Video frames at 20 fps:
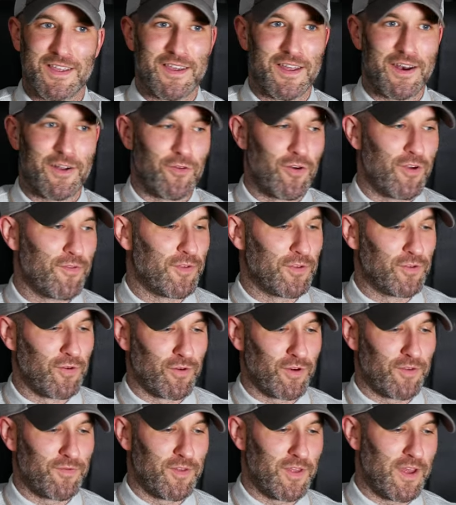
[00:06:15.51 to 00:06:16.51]
And a lot of
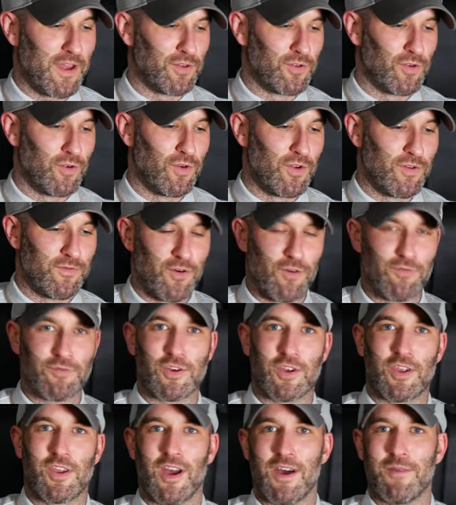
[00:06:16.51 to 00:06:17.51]
photography that I do involves
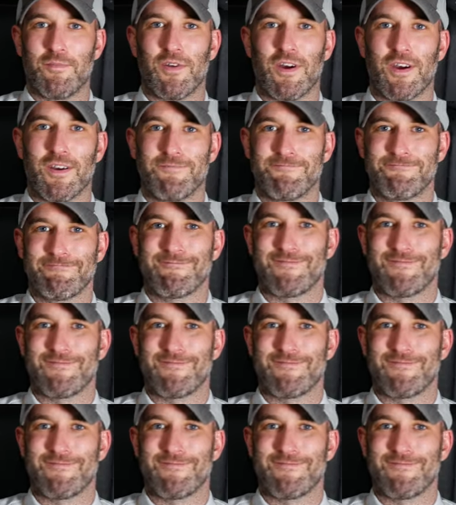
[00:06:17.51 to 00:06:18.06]
your camera